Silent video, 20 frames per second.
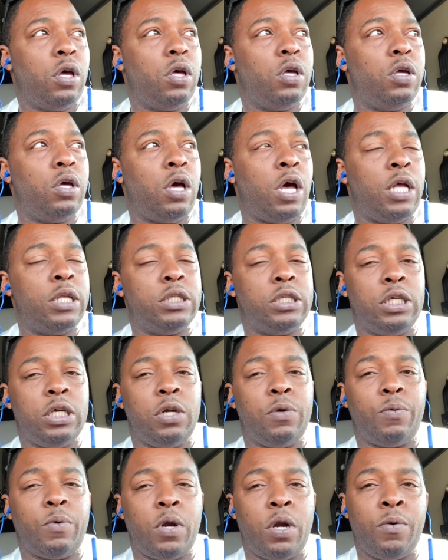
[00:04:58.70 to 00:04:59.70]

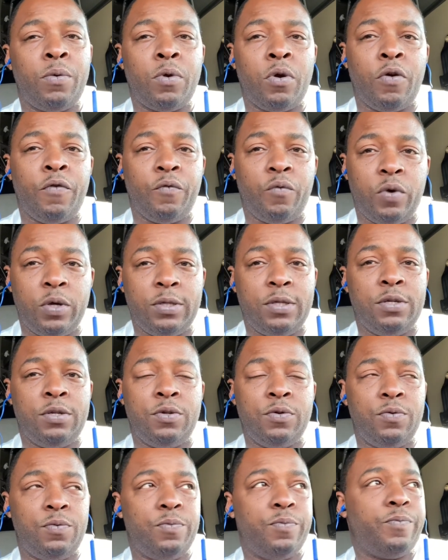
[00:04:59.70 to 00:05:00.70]
itinerary of what to
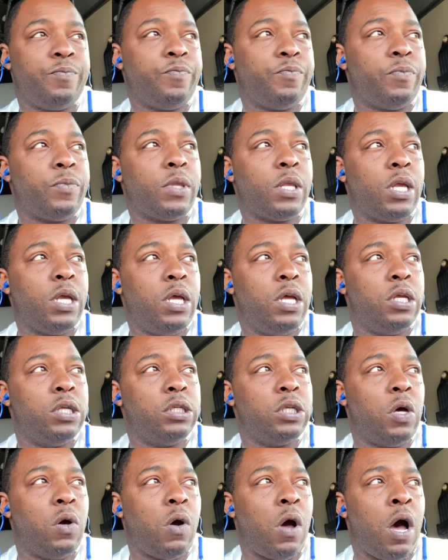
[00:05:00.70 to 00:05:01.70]
do.
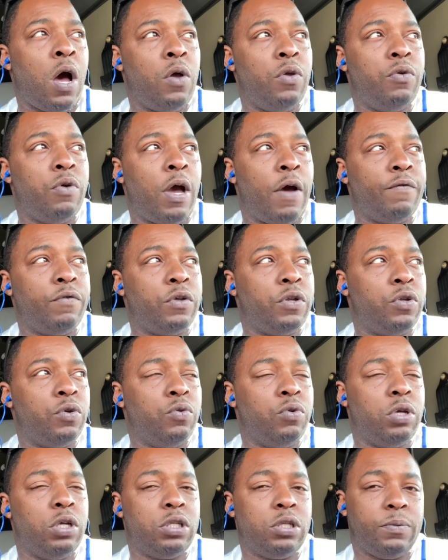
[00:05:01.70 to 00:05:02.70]
So all you have to
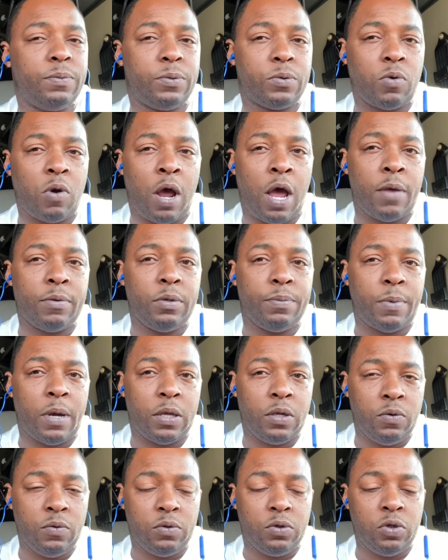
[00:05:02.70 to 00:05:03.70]
do is subscribe to my
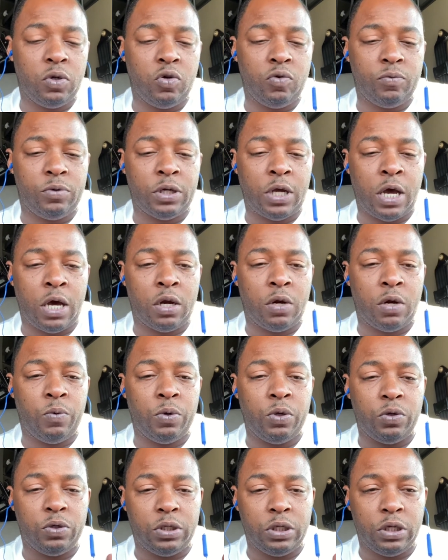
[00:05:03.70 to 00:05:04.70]
YouTube channel
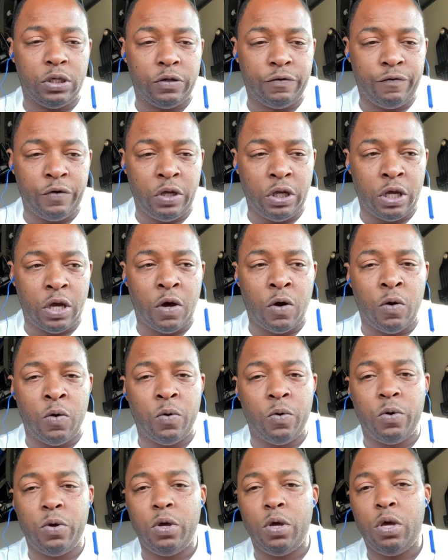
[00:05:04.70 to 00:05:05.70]
see this video,
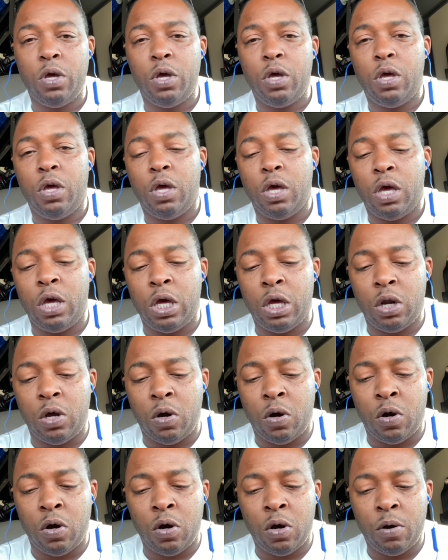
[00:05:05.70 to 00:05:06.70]

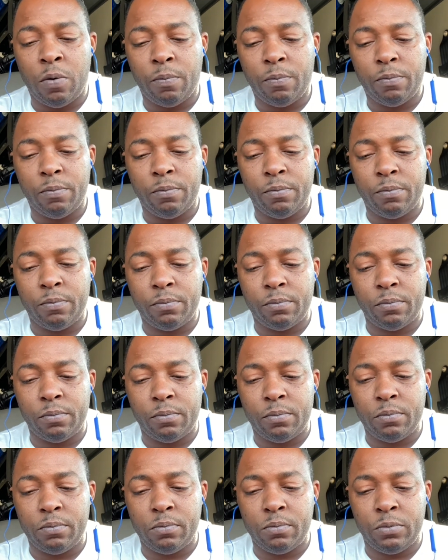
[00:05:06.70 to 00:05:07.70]
and
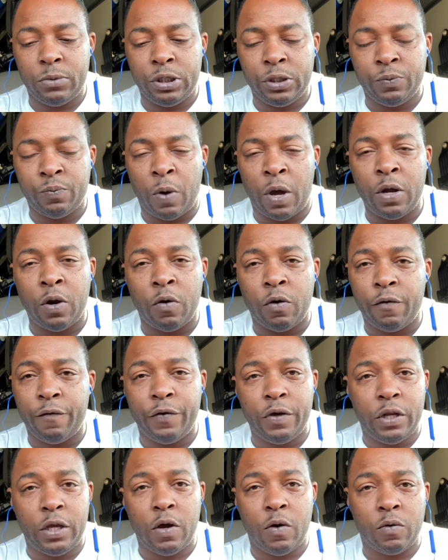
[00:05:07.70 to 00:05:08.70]
just wait on the
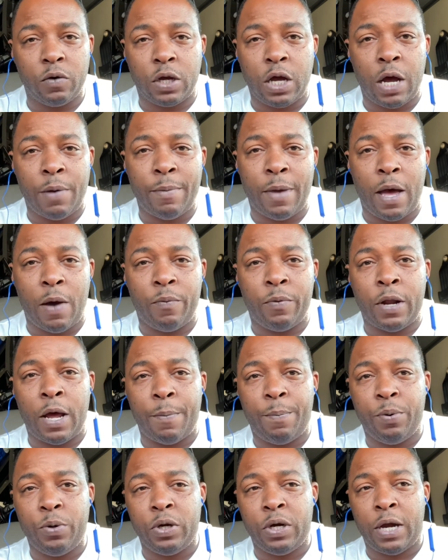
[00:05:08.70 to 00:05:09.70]
video to come out when I
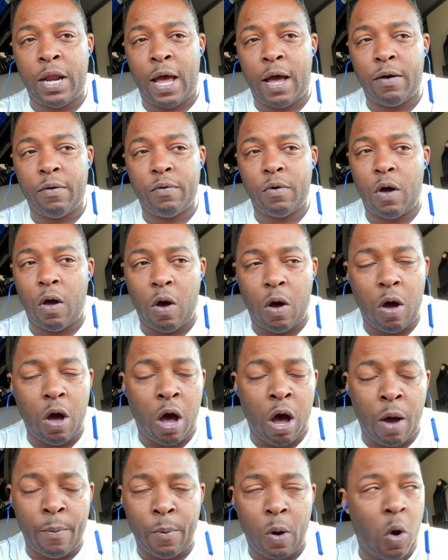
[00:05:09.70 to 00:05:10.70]
put it out.
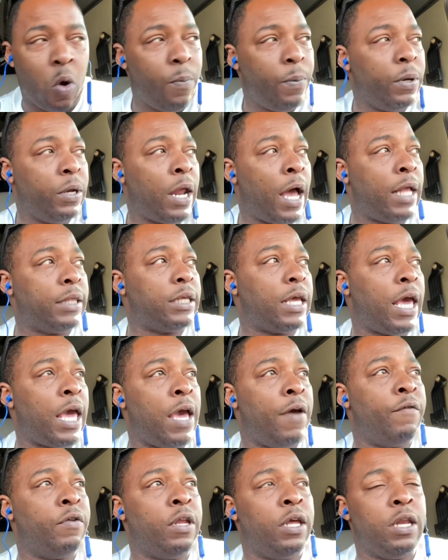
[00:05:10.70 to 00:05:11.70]
I'm hoping not to
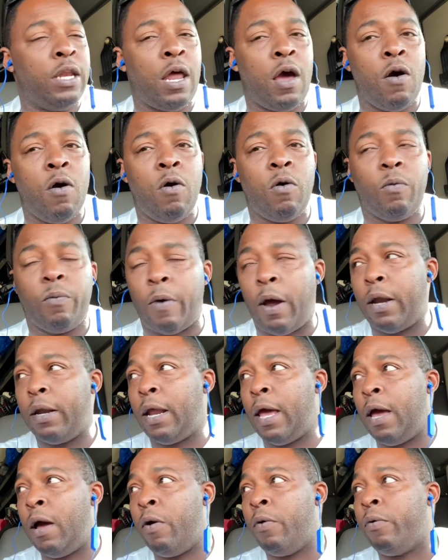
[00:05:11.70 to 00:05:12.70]
have it that long. Right
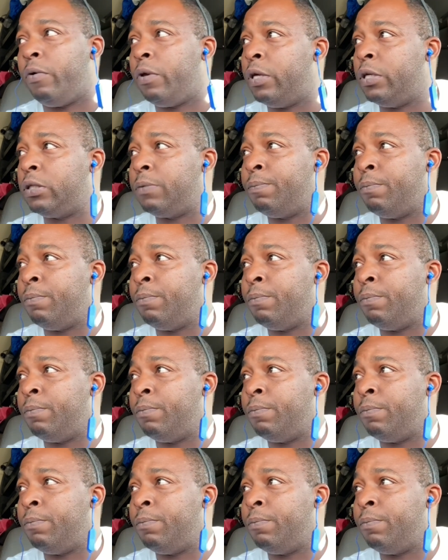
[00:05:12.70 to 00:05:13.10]
now it's